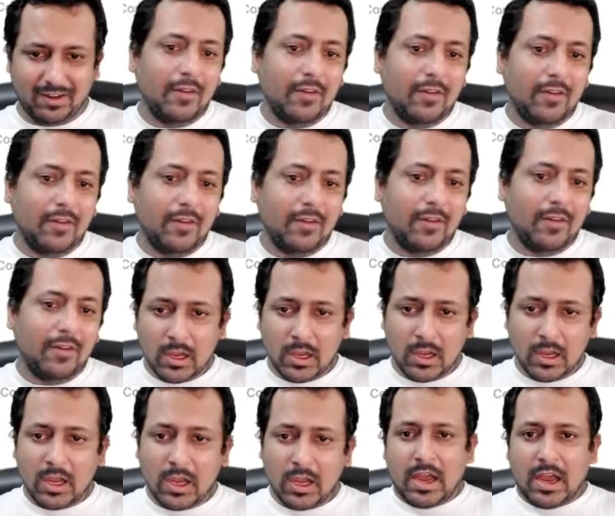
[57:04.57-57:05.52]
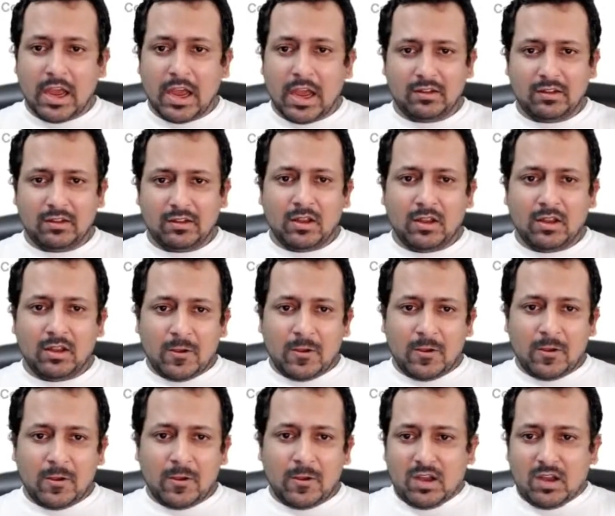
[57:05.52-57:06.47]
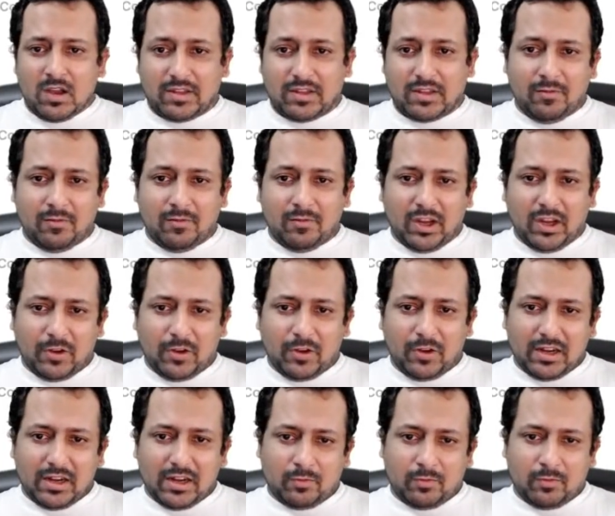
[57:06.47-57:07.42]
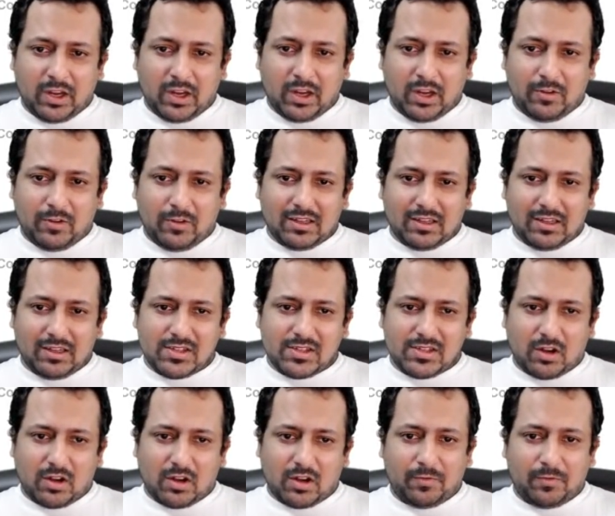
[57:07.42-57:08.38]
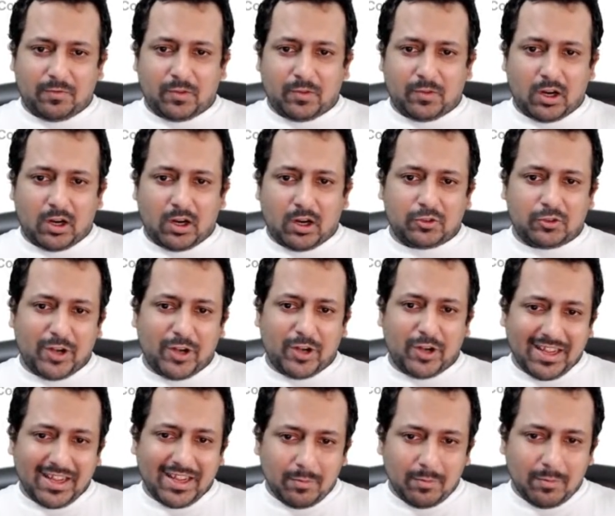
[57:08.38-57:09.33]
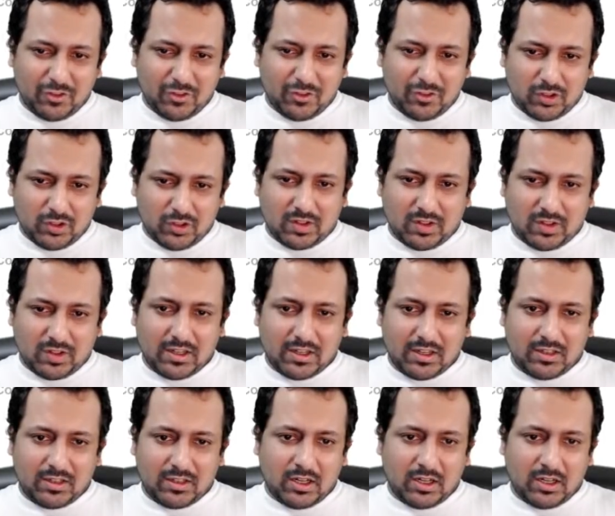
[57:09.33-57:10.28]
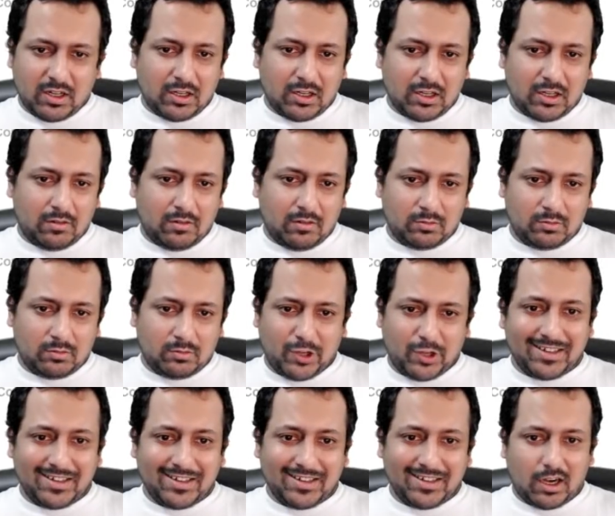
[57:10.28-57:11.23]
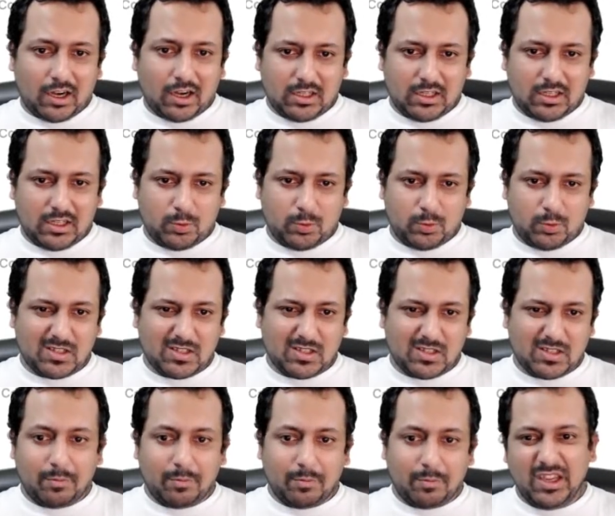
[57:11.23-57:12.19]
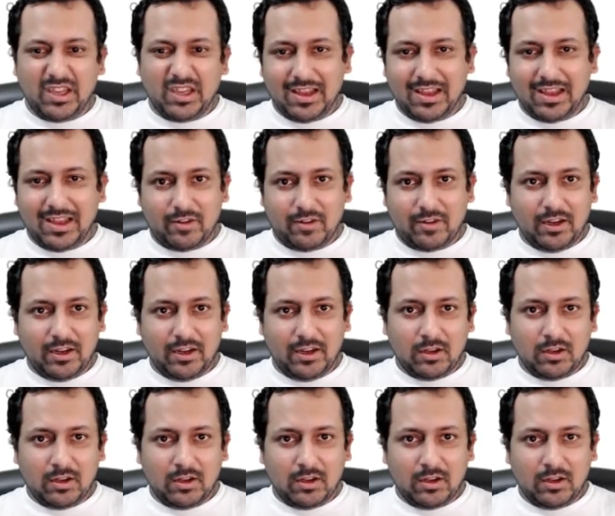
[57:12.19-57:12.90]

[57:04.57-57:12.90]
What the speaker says: you want. And then we create list of training images and training targets, which is a numpy array.